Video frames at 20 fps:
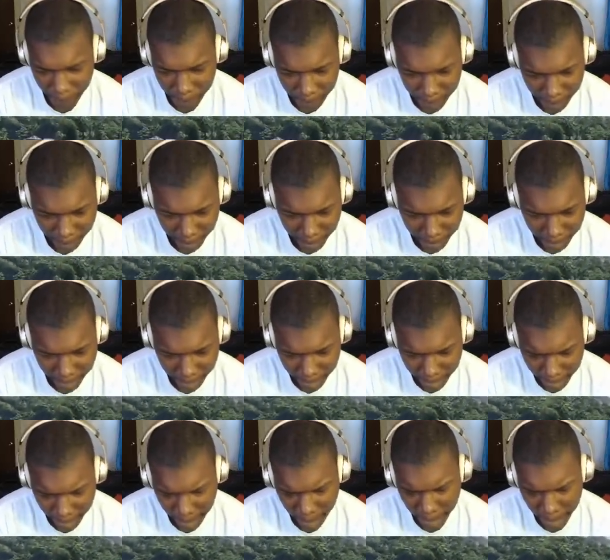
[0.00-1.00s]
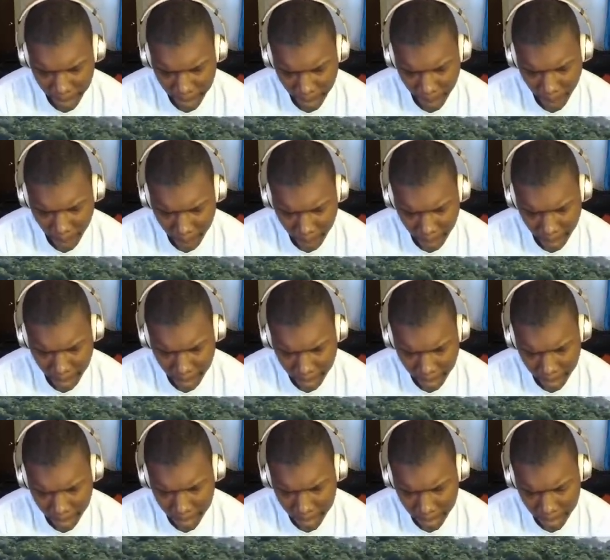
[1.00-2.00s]

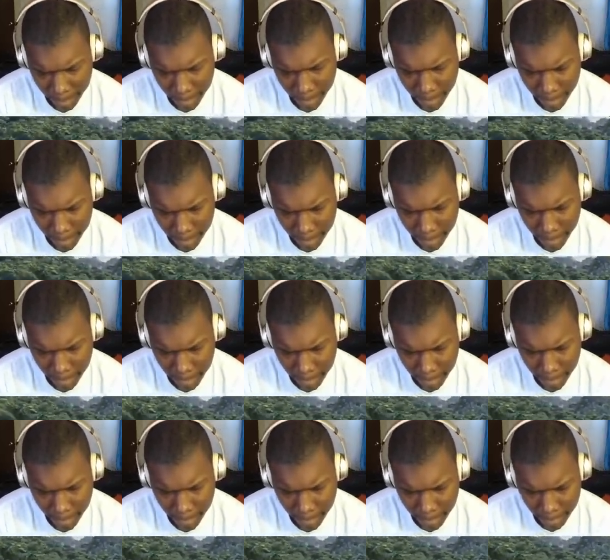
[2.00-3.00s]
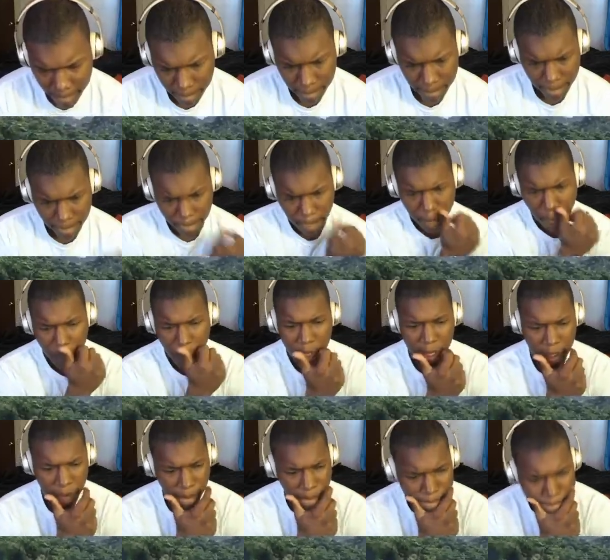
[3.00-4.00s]

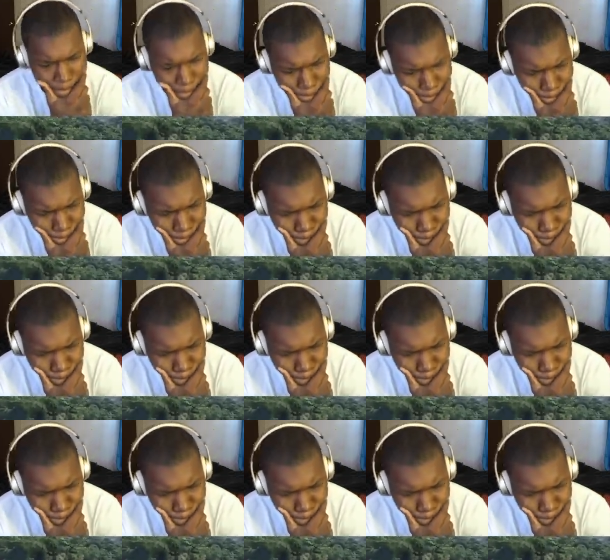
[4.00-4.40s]
Nobody speaks.